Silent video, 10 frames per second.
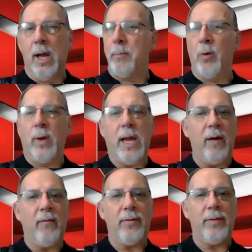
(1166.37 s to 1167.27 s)
But we
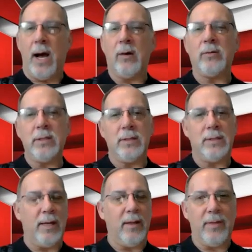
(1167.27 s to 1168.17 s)
have thousands
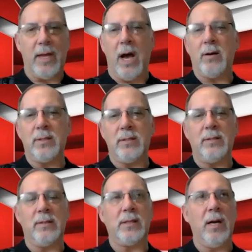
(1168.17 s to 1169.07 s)
and
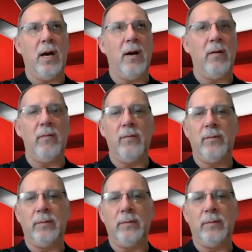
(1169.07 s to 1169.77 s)
thousands of